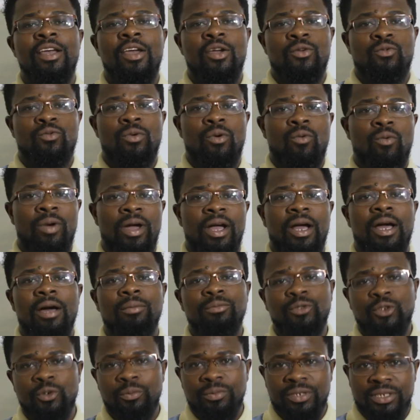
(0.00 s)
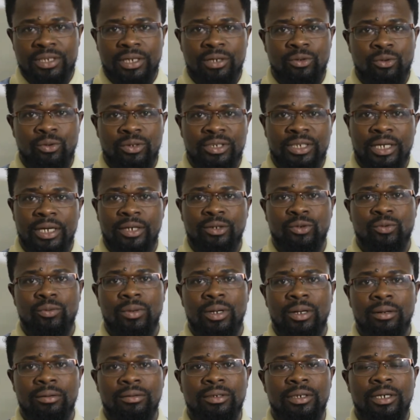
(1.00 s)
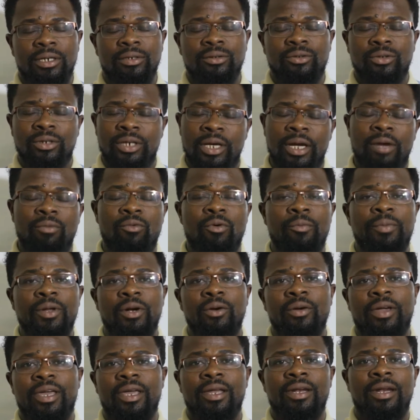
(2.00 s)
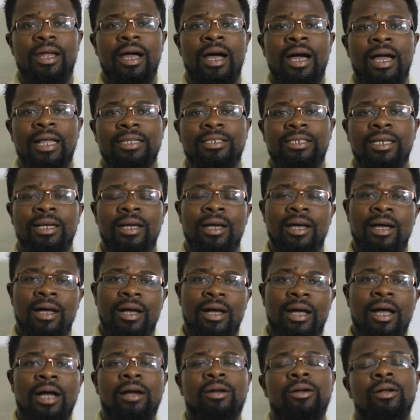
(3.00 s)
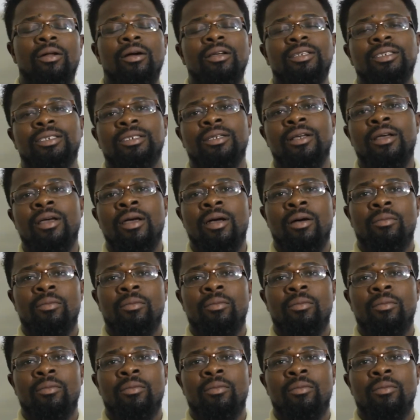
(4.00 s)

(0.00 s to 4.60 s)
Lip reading: You're welcome to Mr. Do Science World, and today we'll be looking at calculus,